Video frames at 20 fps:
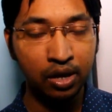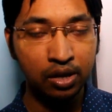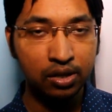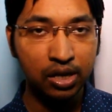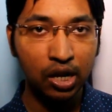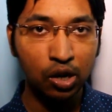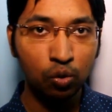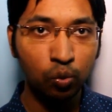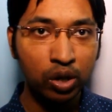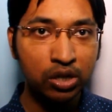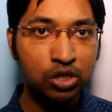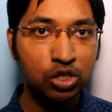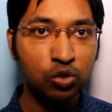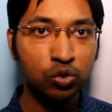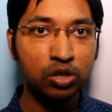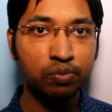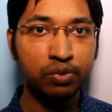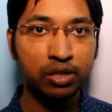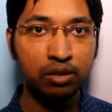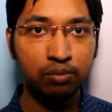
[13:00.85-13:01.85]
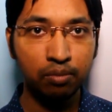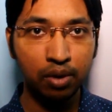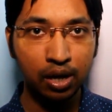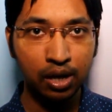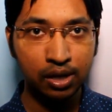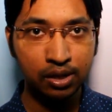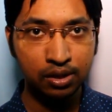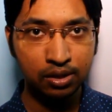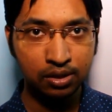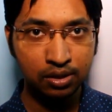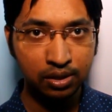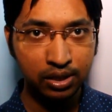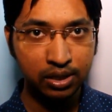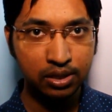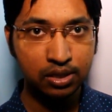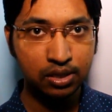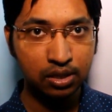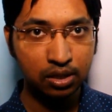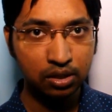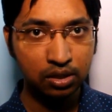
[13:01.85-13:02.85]
Now, what do we mean by
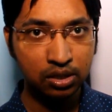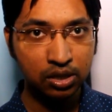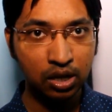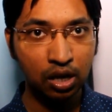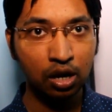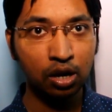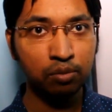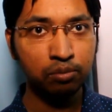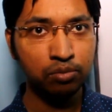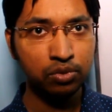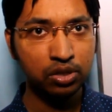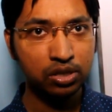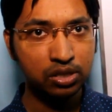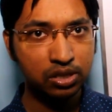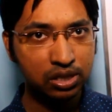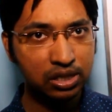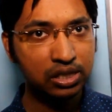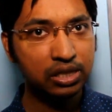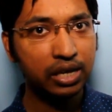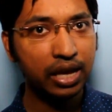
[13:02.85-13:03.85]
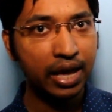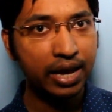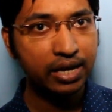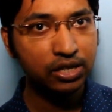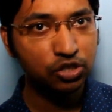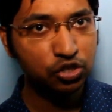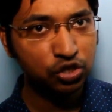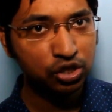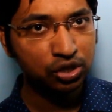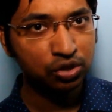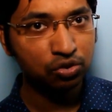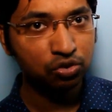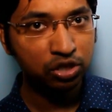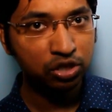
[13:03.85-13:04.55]
this term, CAG